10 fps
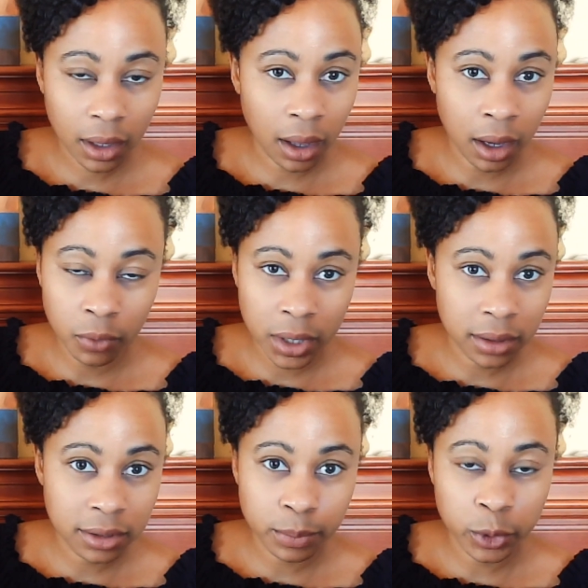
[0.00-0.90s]
I
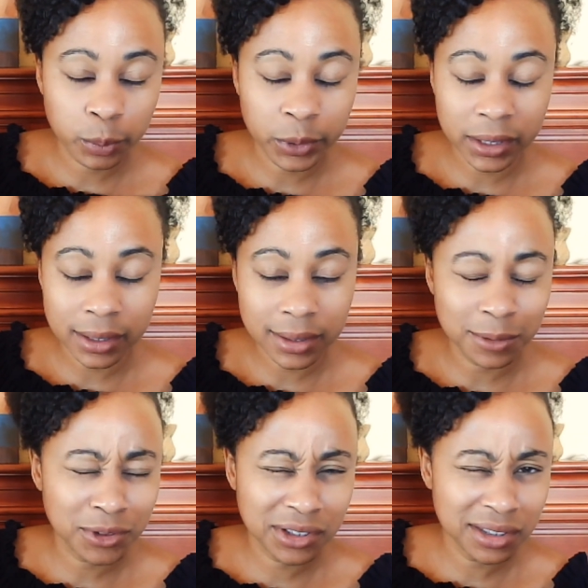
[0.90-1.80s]
read this book because I
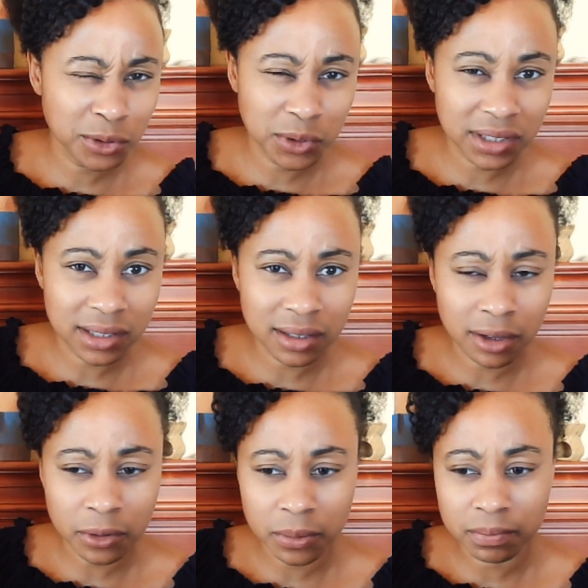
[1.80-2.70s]
was just interested in
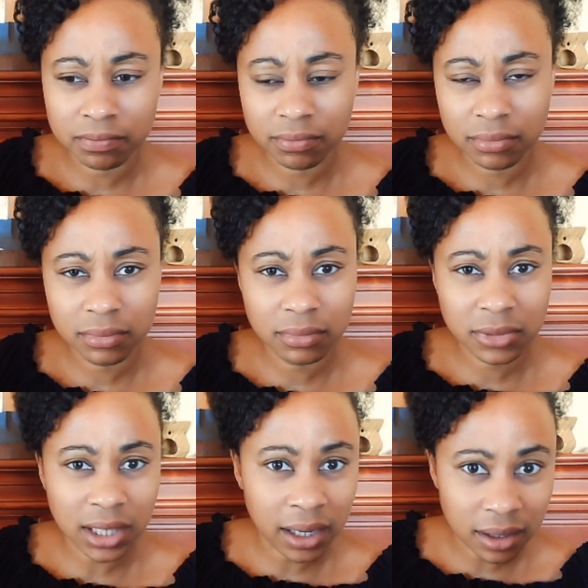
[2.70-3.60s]
other
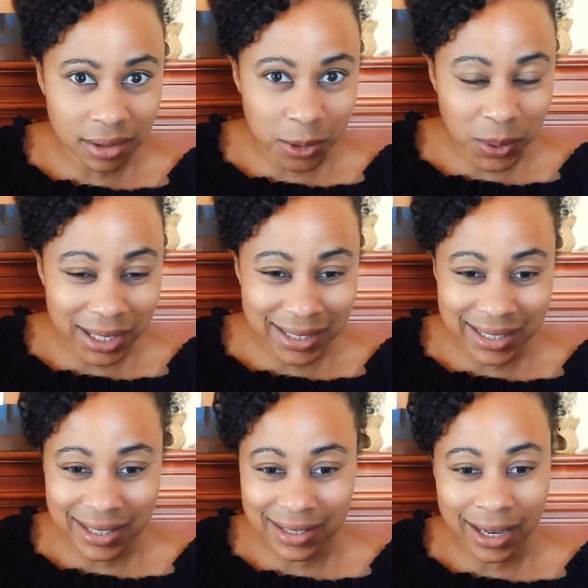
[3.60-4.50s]
side hustle
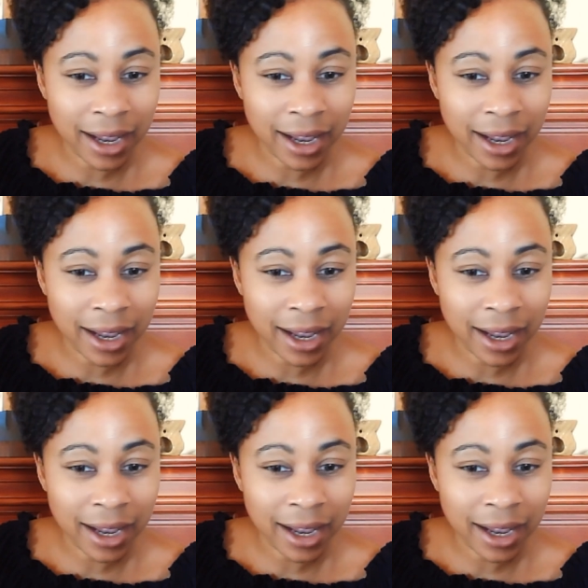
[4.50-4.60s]
ideas.